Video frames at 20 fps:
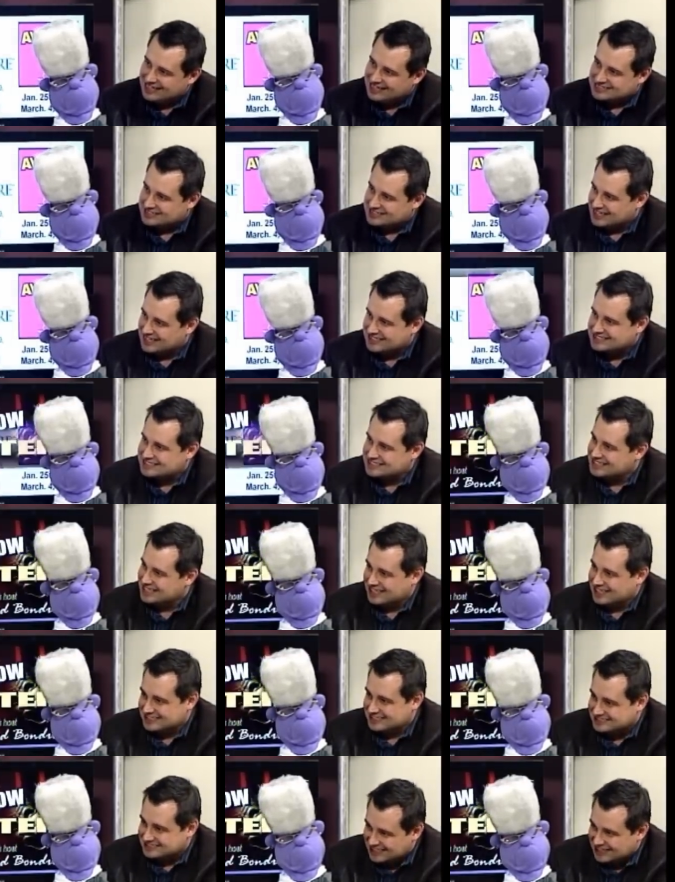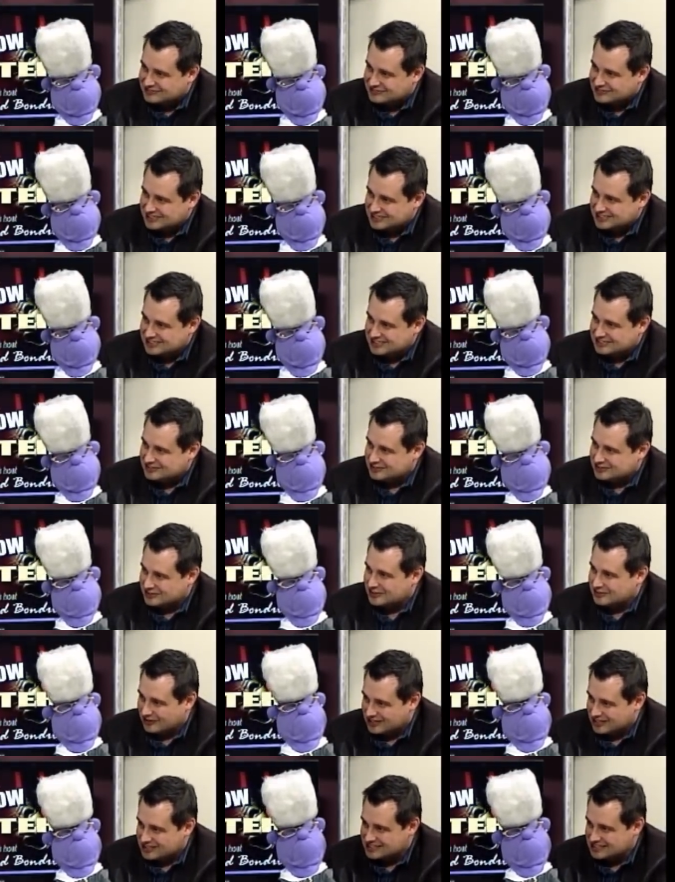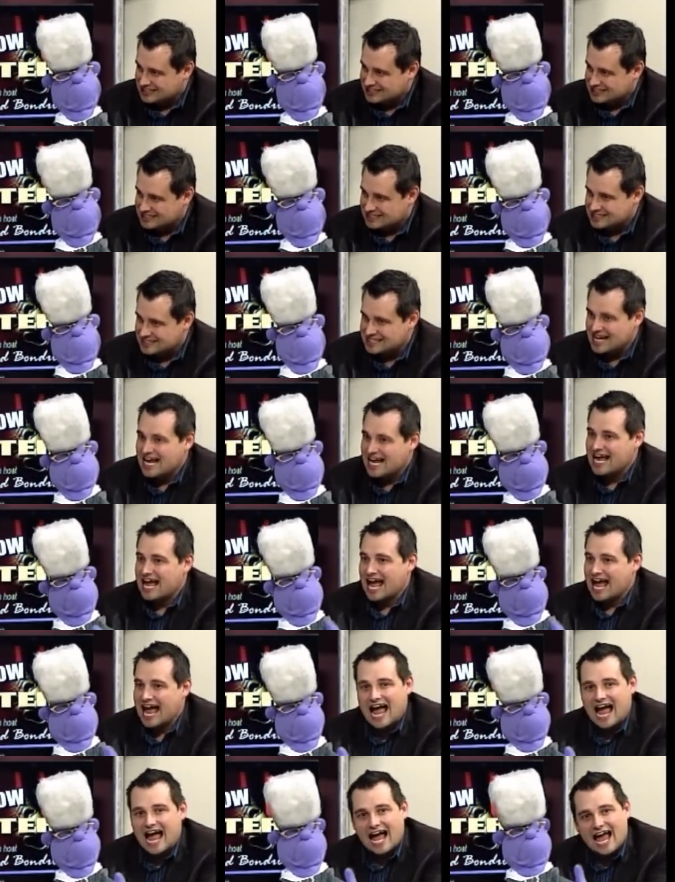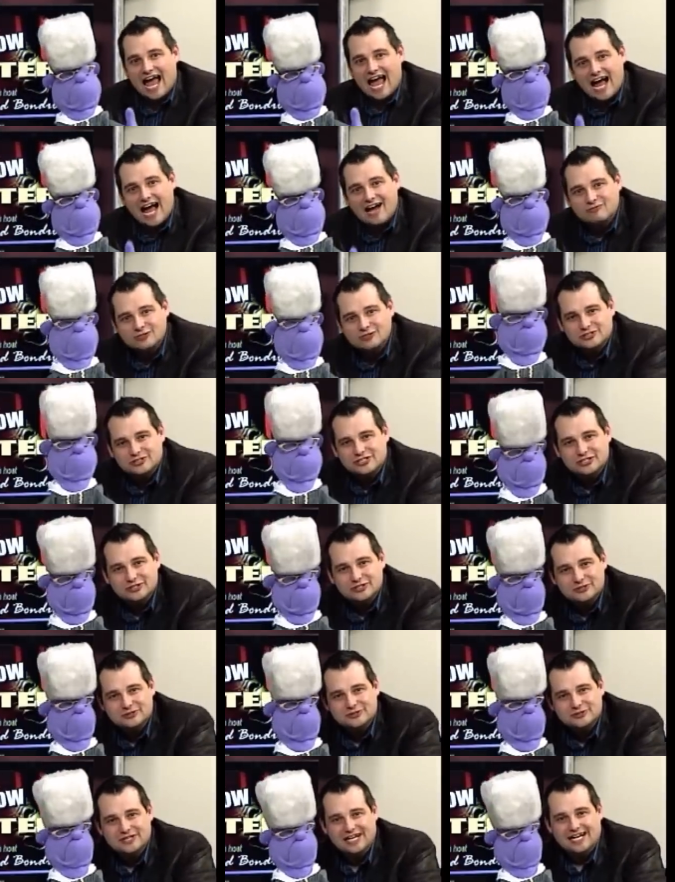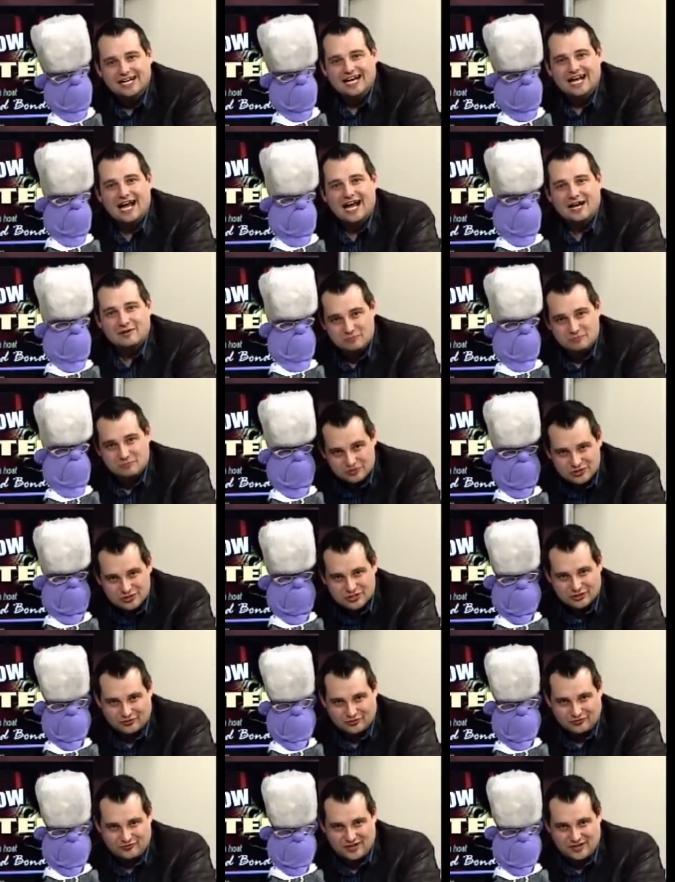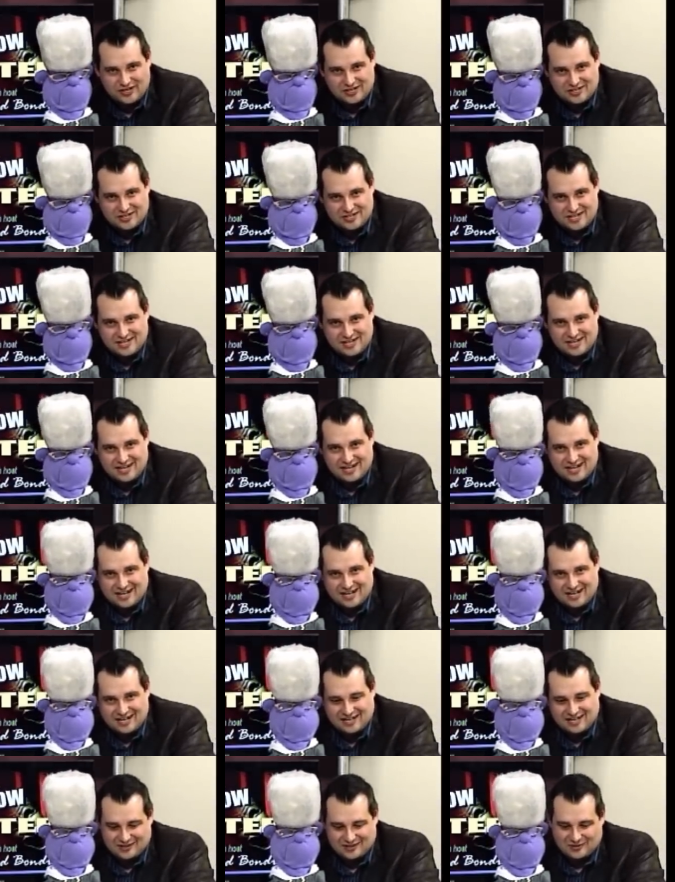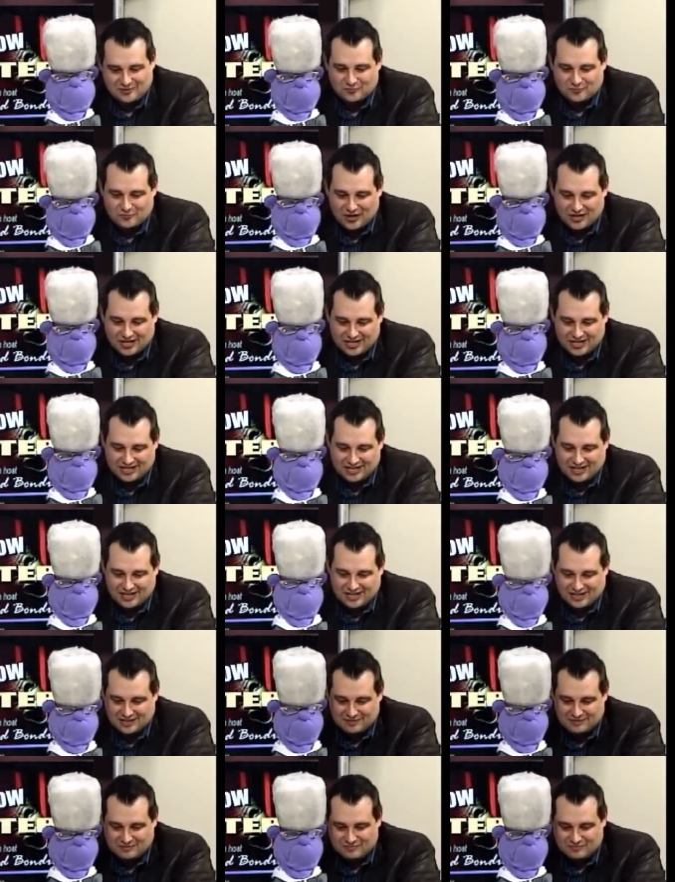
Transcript: So that's uh, definitely you're going to want to see this. Avenue Q at MusicalFare, uh, running uh,